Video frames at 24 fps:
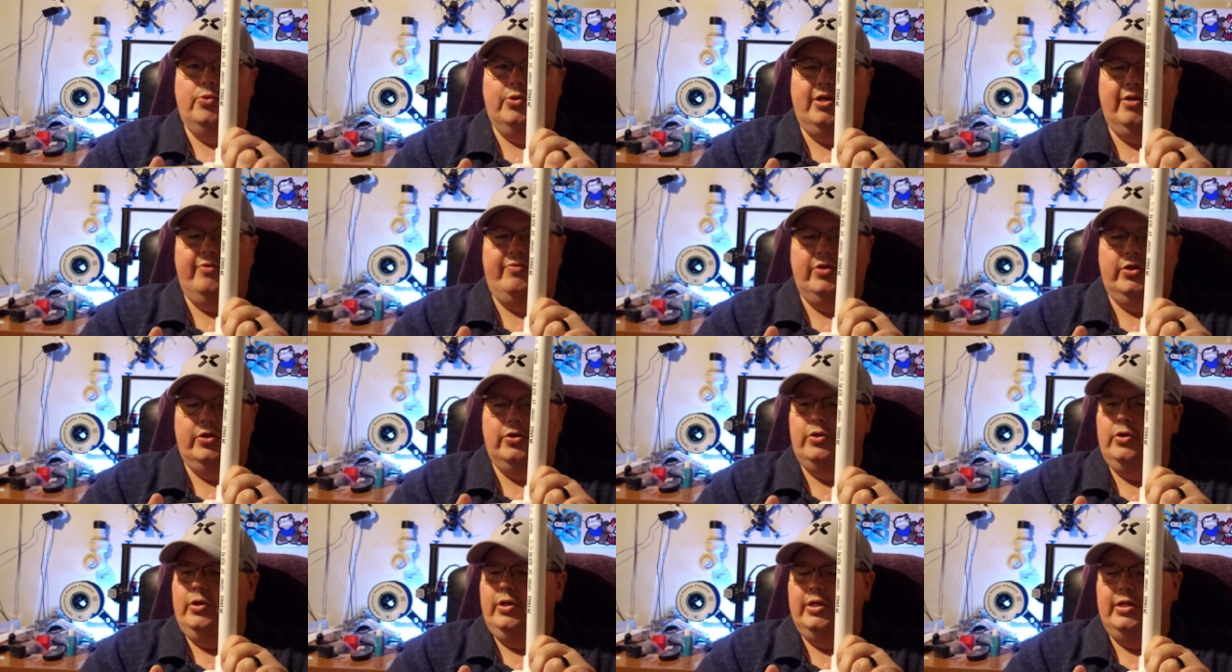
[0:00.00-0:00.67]
will give it a
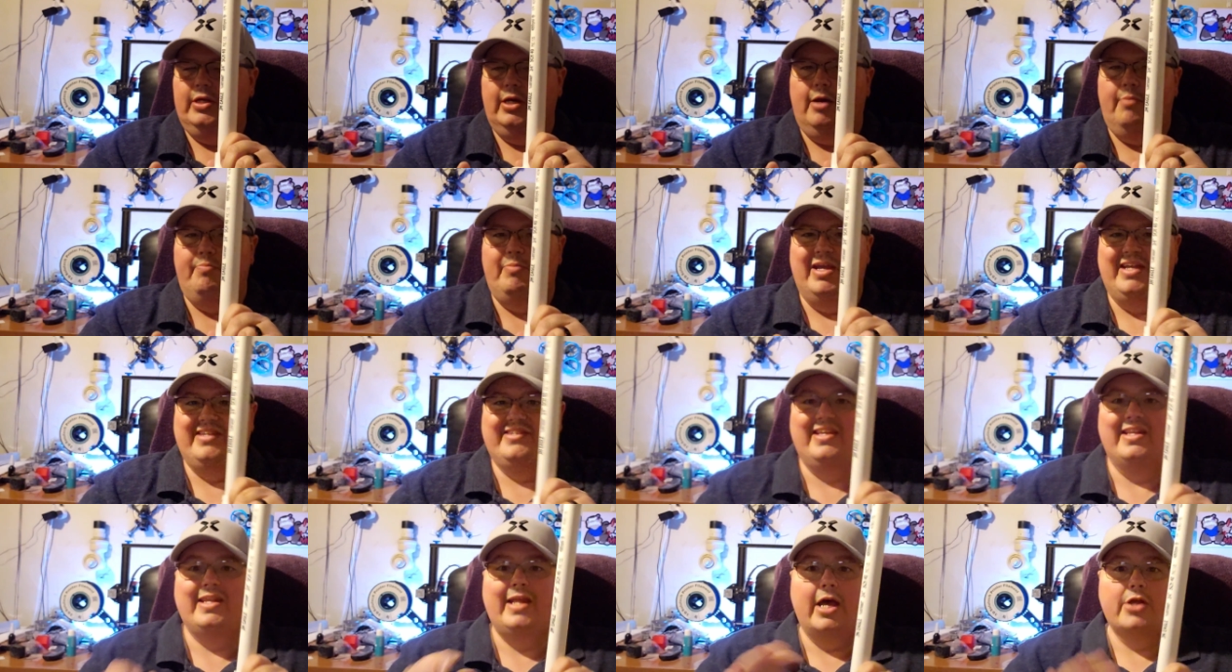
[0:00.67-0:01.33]
good
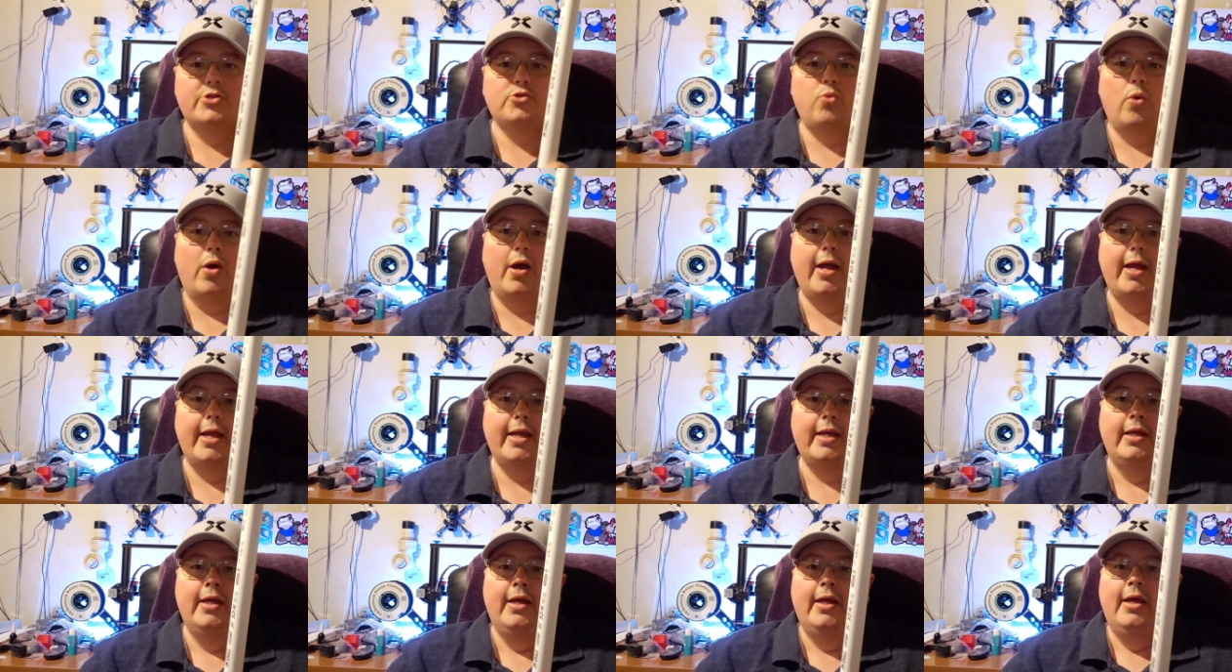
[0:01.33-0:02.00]
base, and that's
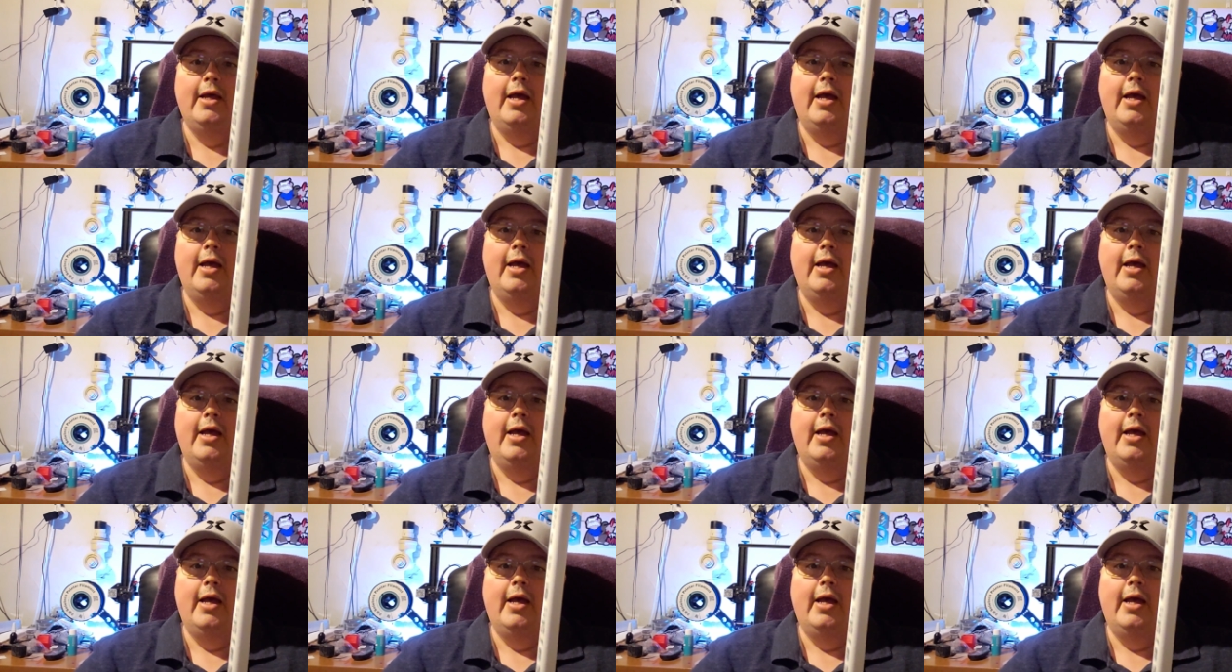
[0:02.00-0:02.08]
why